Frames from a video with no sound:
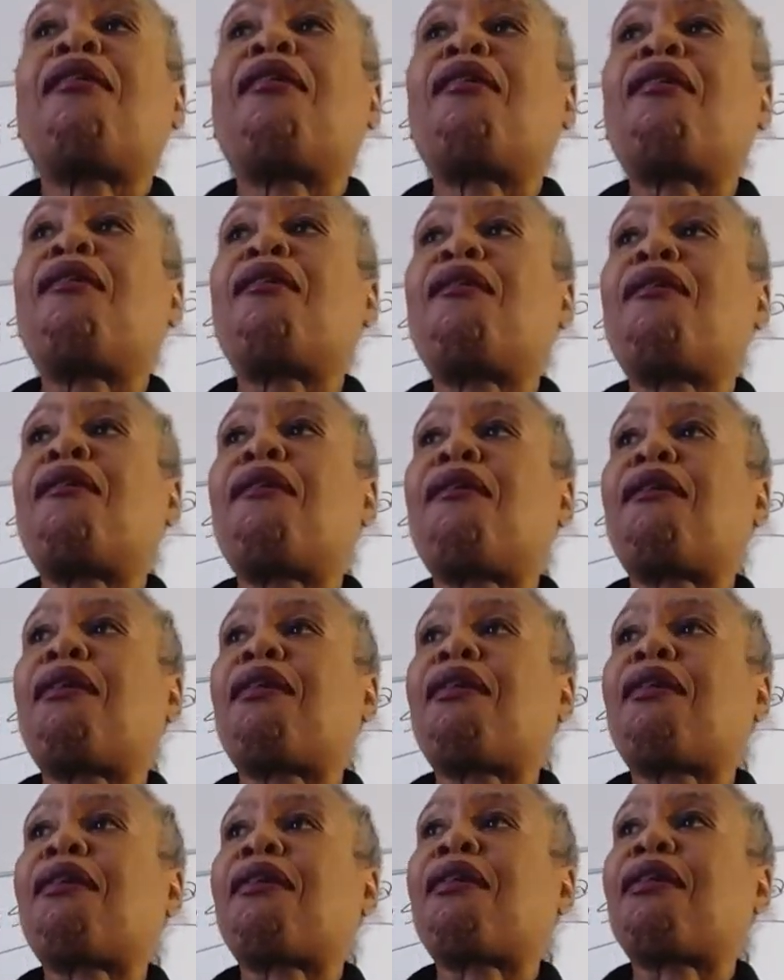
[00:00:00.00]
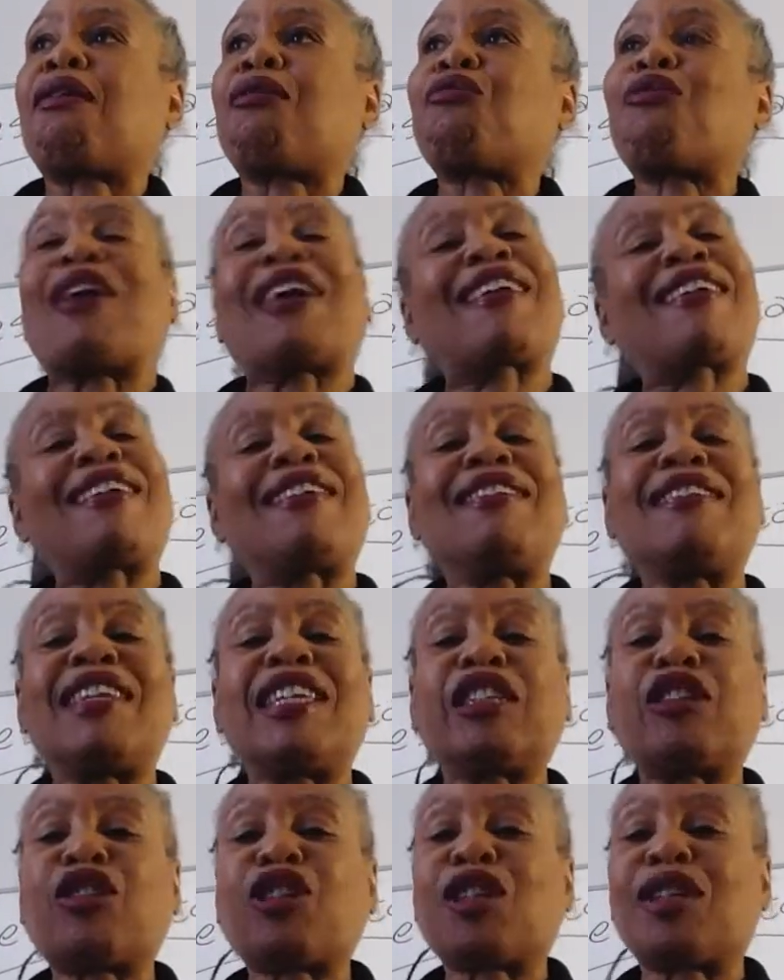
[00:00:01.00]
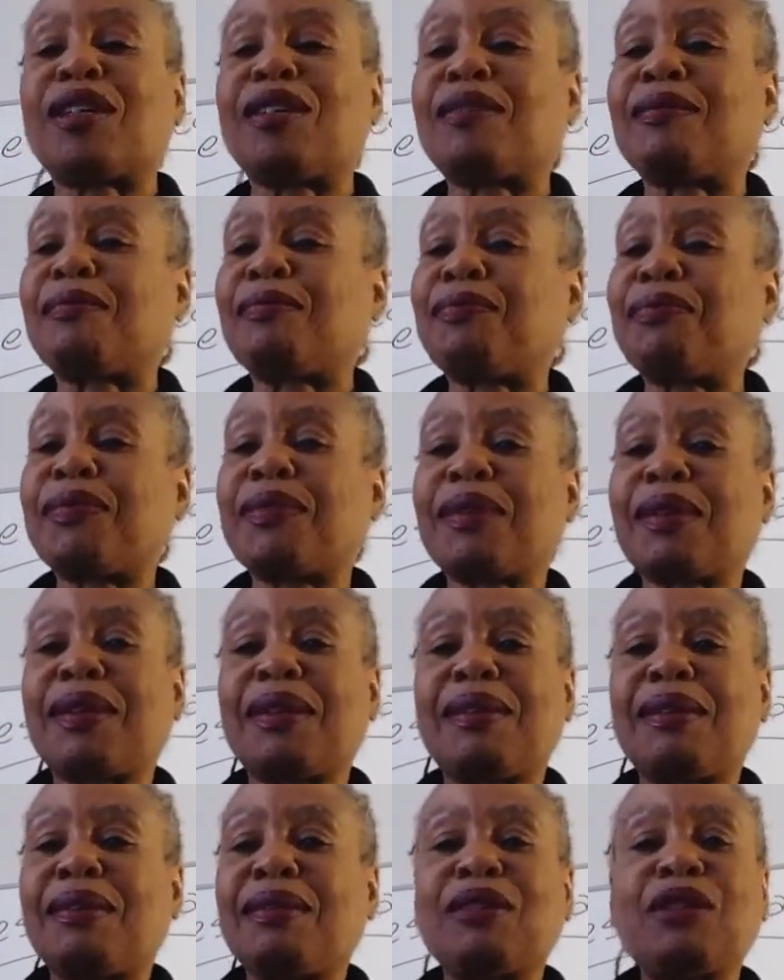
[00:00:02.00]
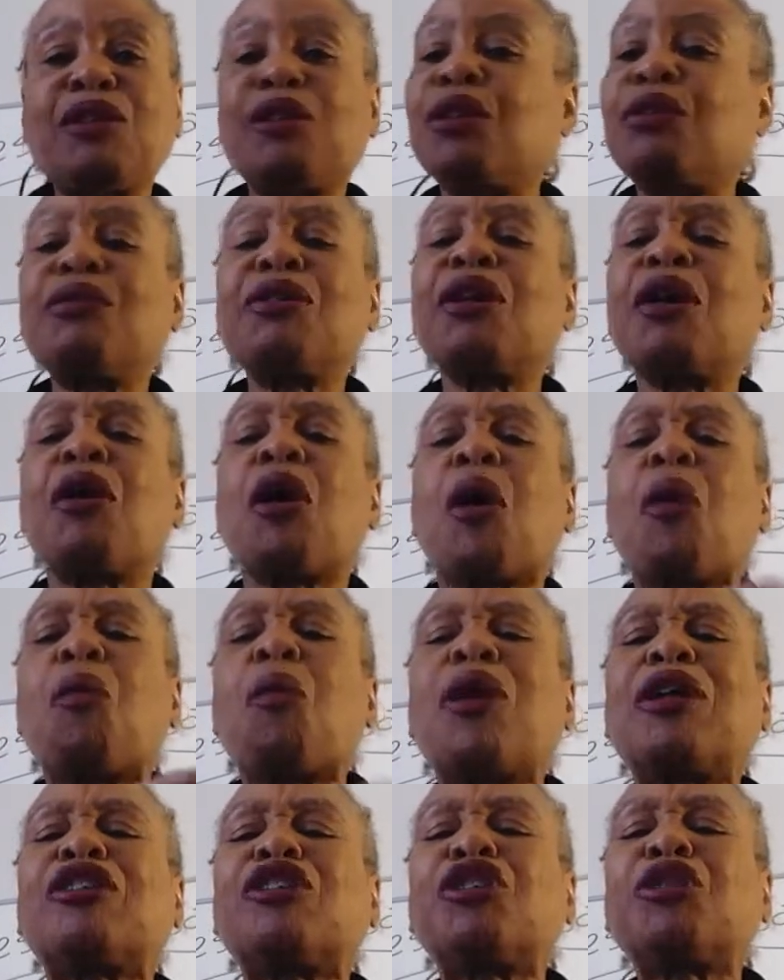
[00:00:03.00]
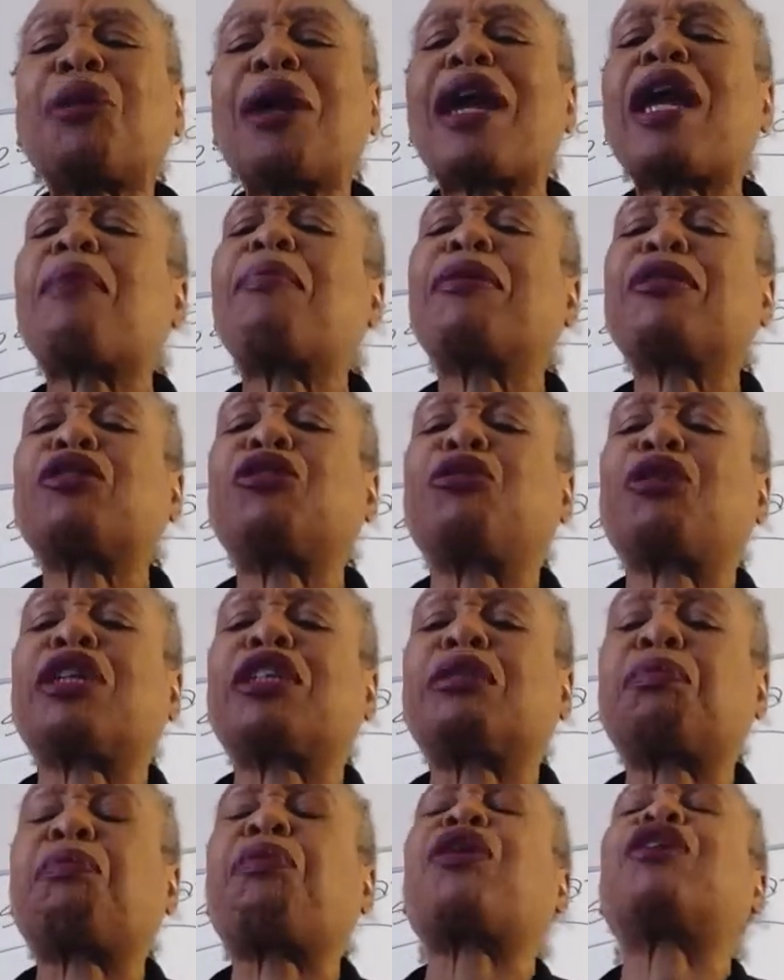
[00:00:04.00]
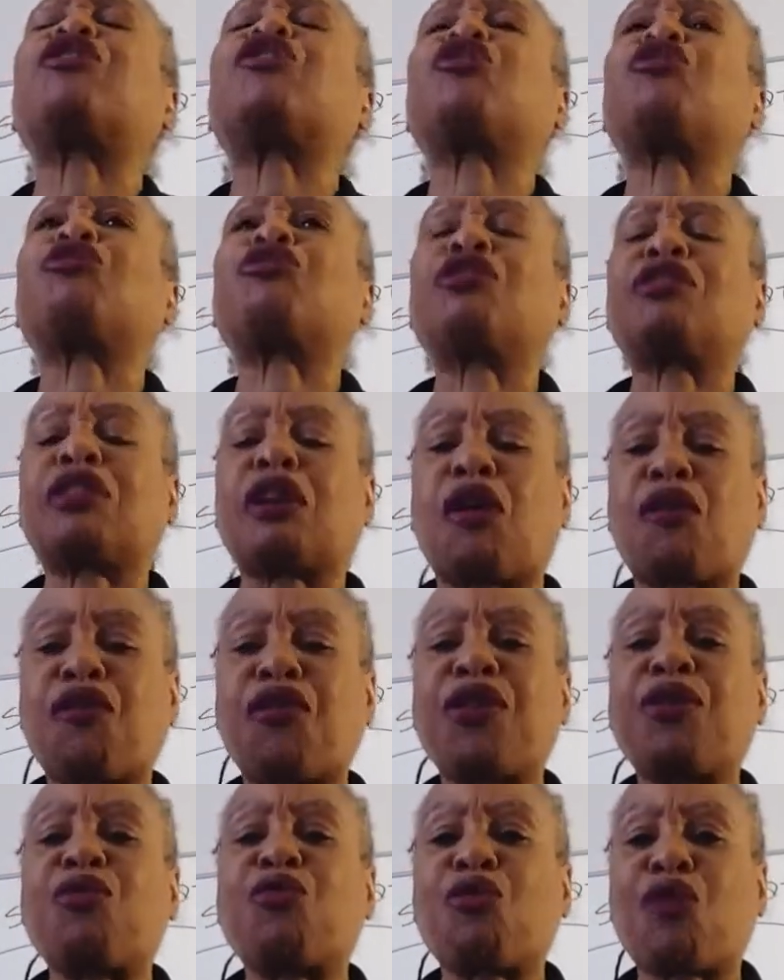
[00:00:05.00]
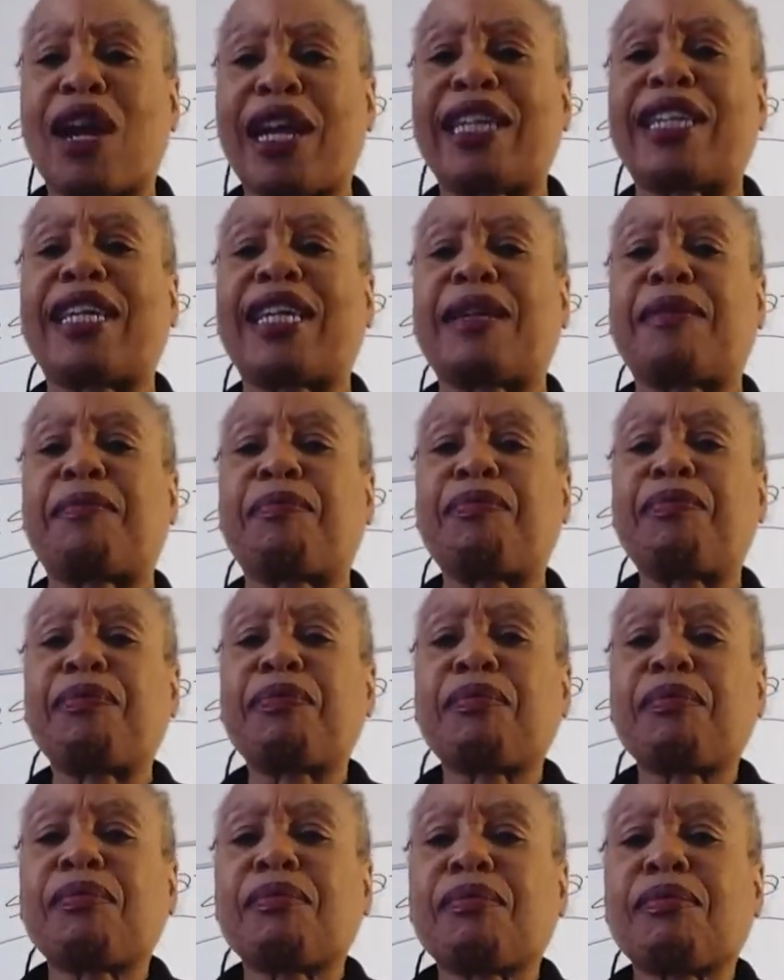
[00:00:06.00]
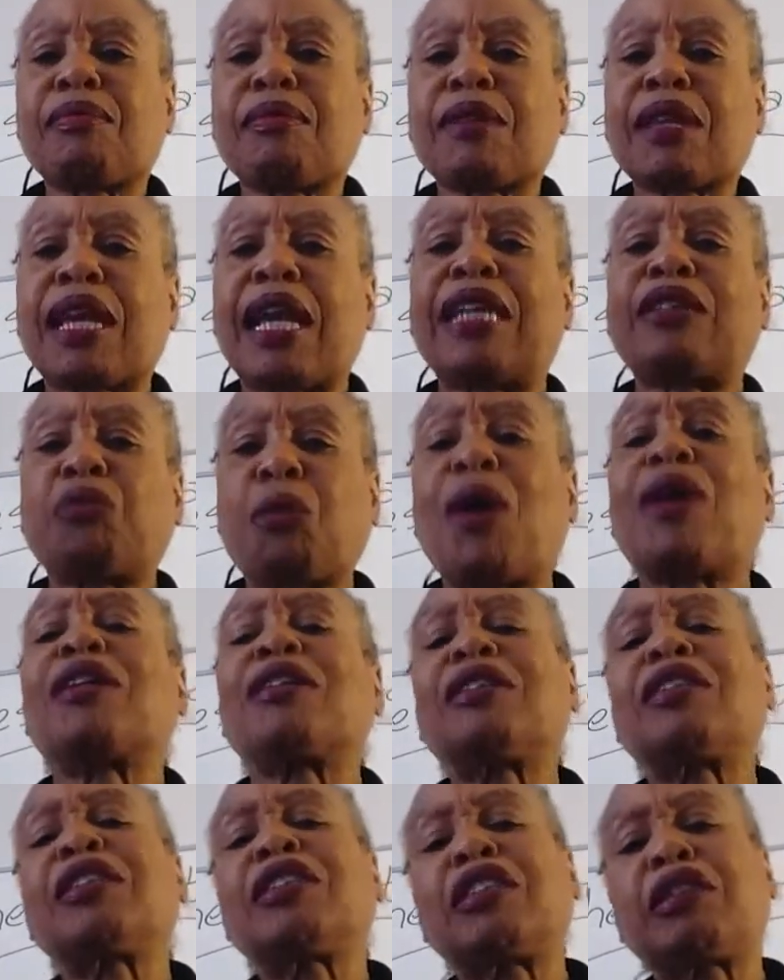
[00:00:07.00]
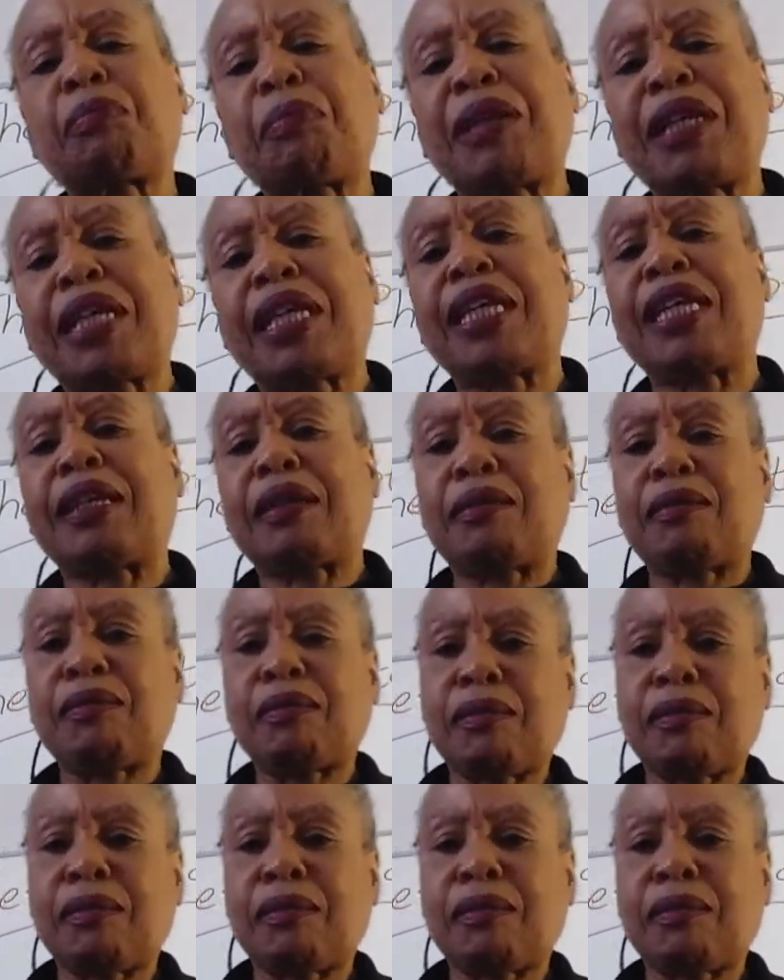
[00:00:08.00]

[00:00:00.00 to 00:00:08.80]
or recognition. You don't know. Once you're able to express yourself in writing as well as in speaking,